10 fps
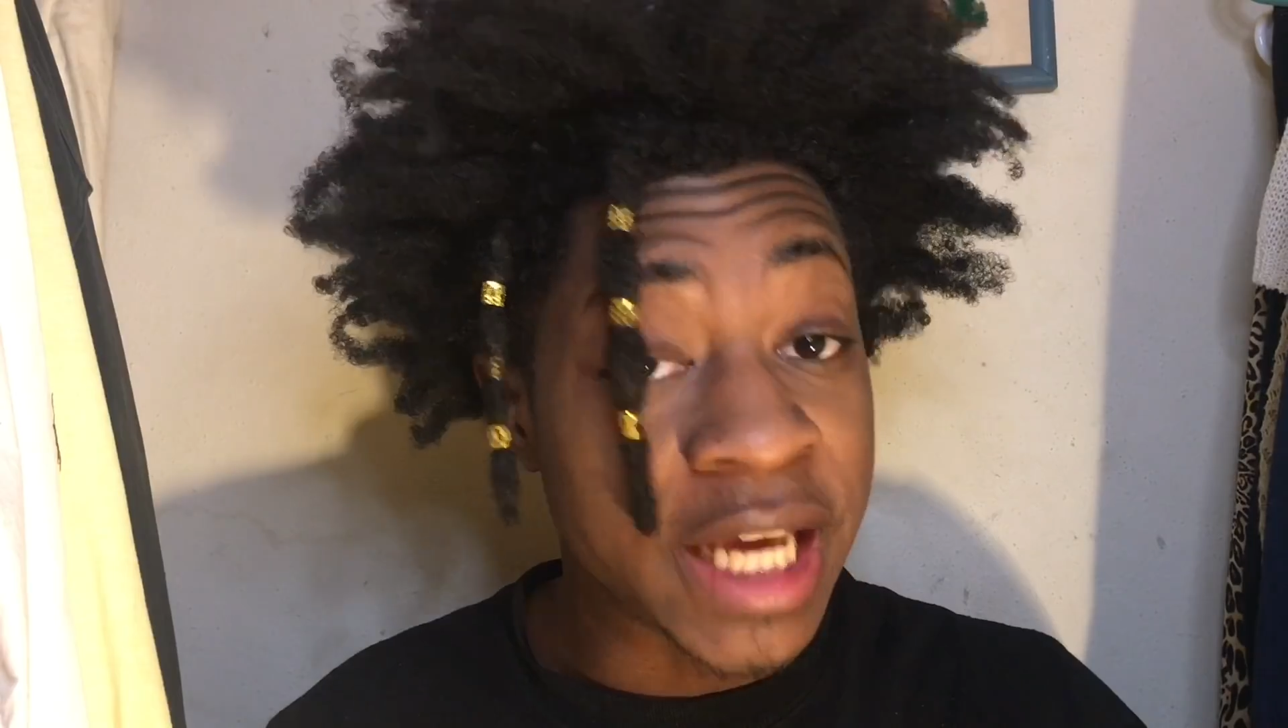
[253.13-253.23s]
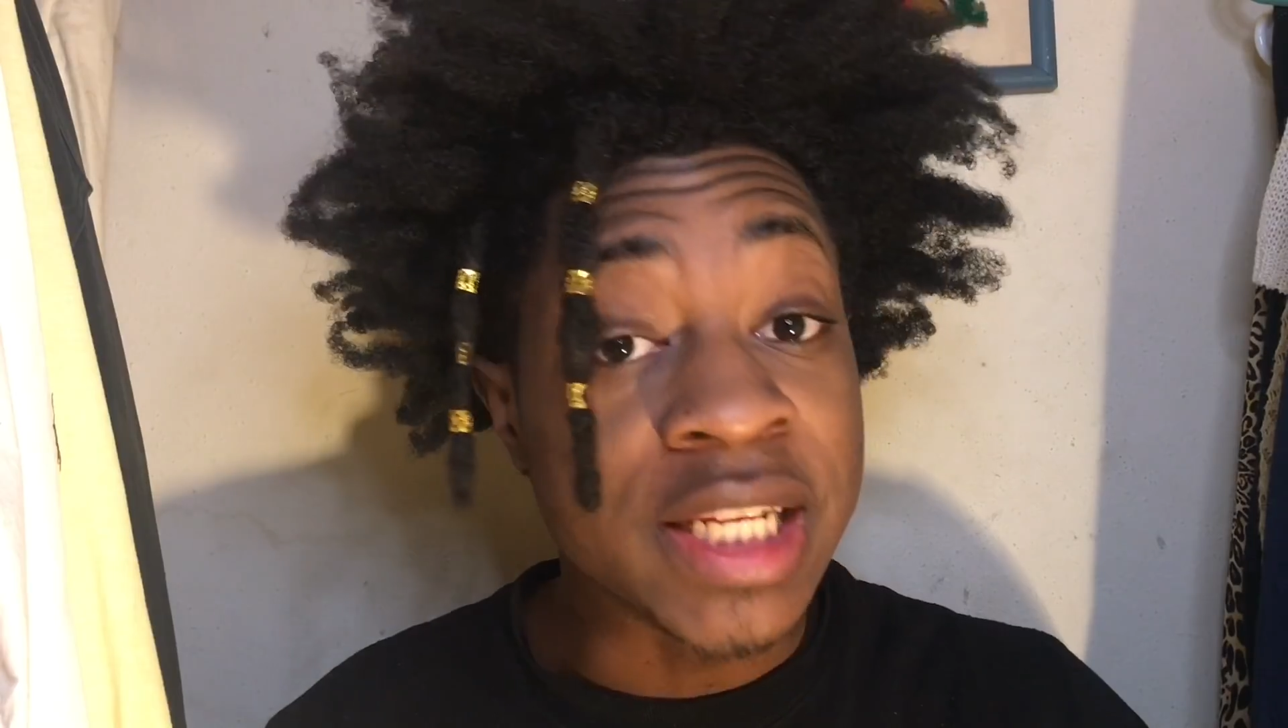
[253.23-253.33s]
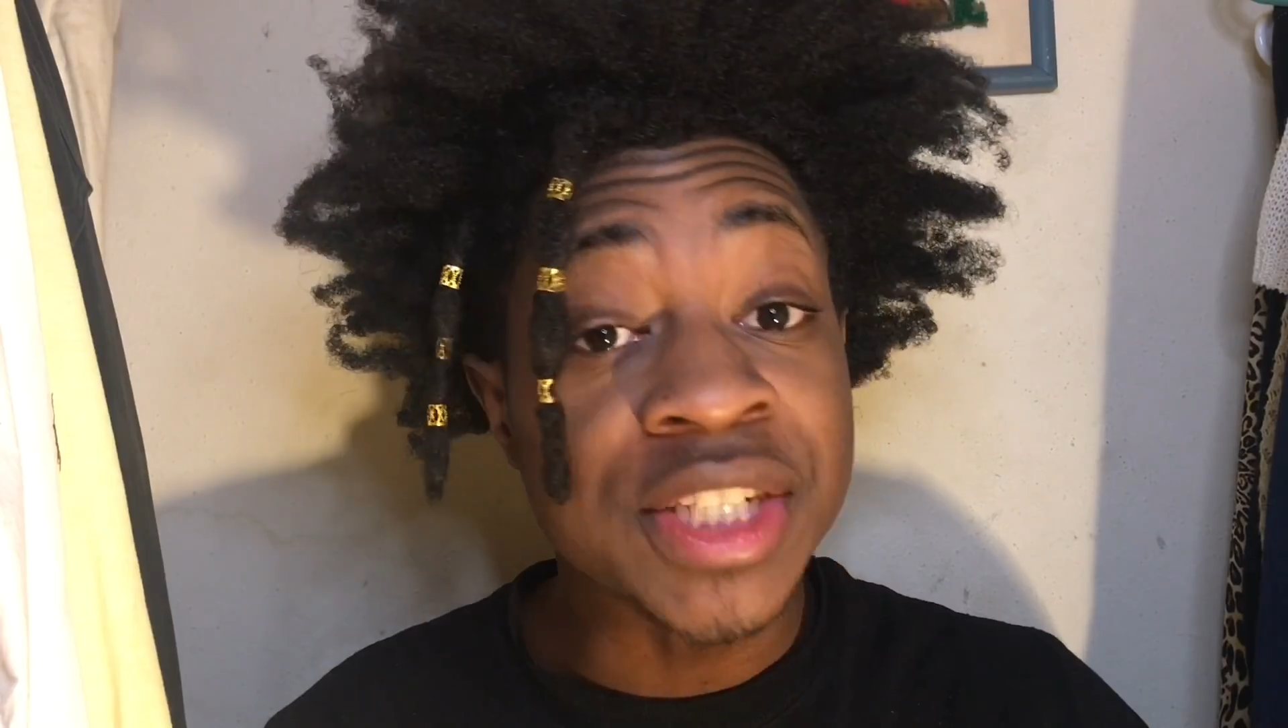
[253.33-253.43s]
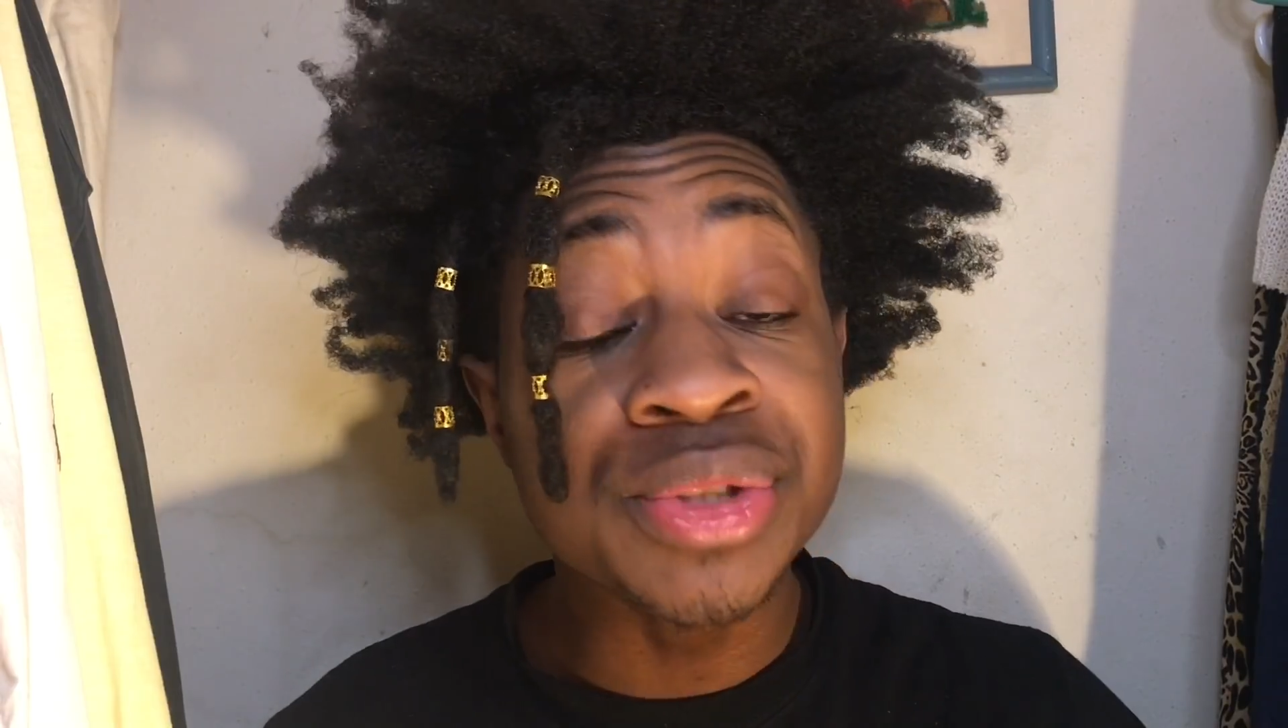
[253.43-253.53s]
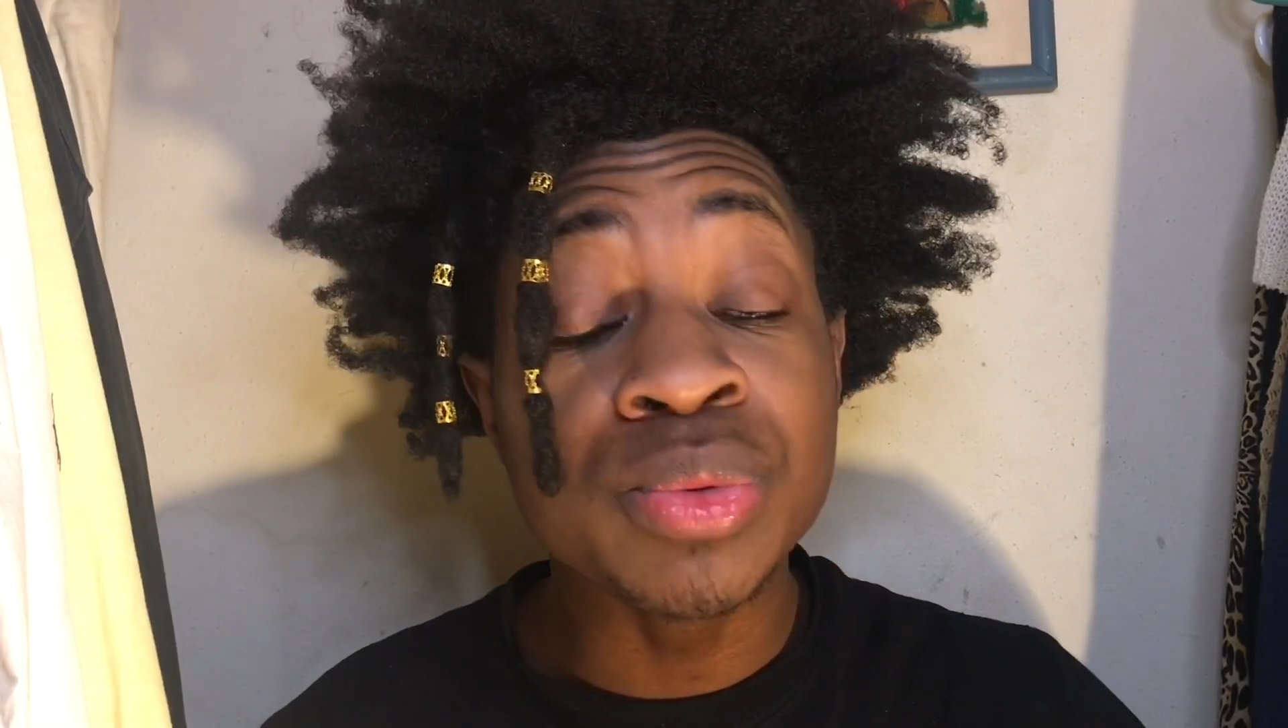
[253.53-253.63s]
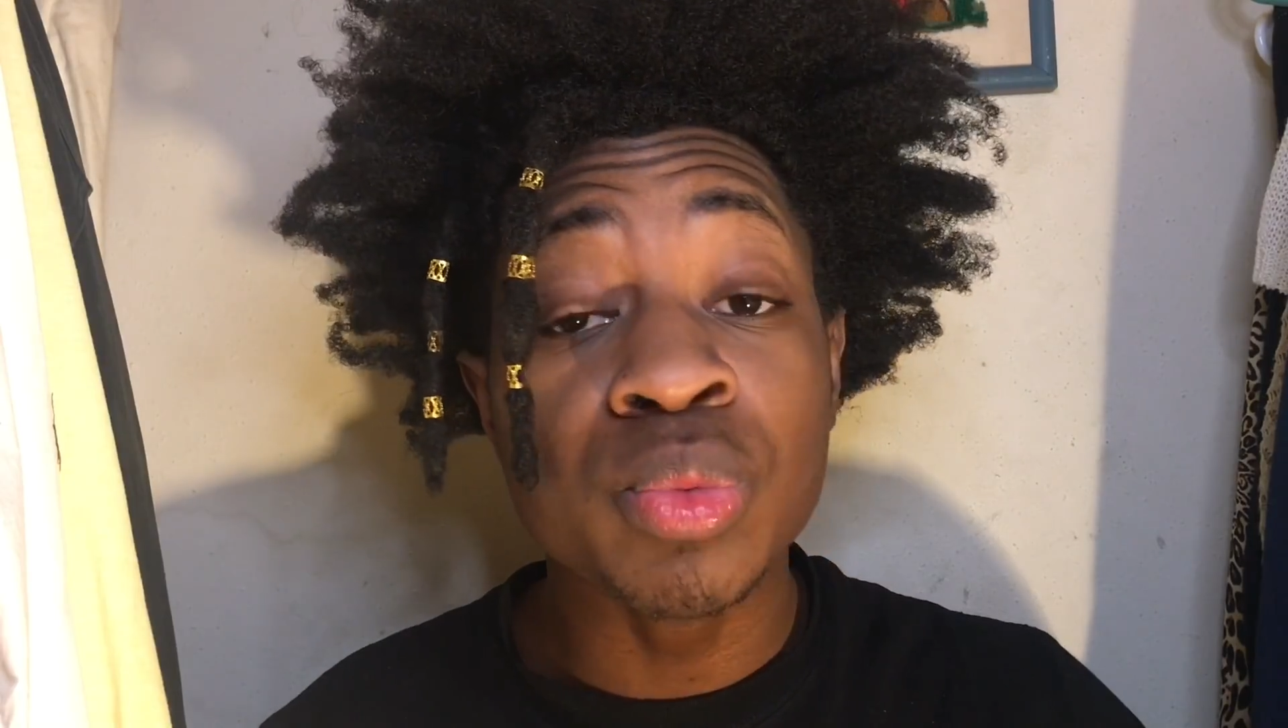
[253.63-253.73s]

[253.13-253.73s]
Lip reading: And this